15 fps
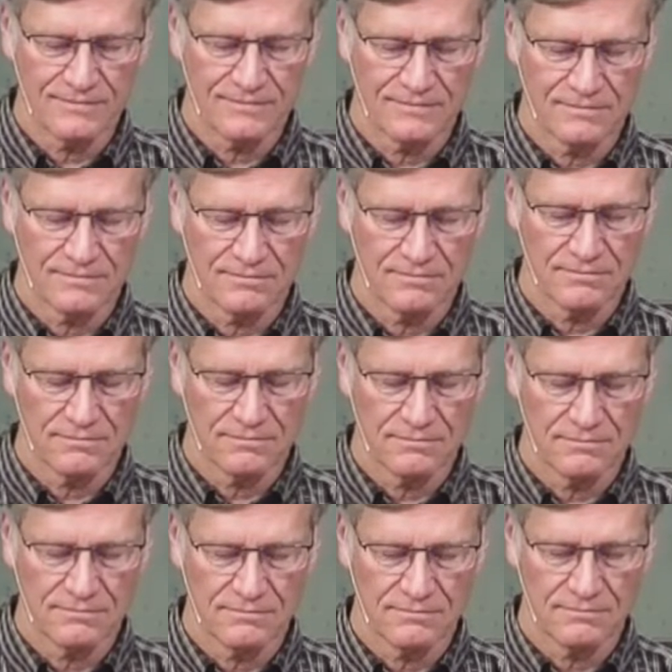
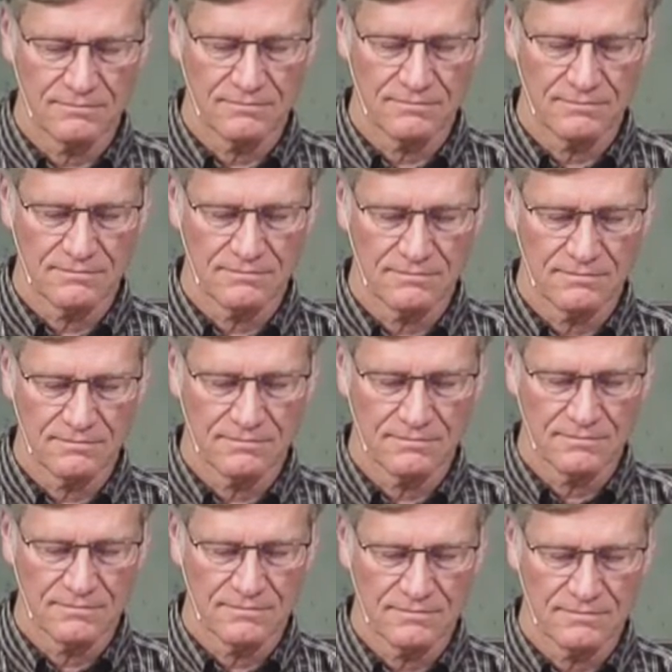(silence)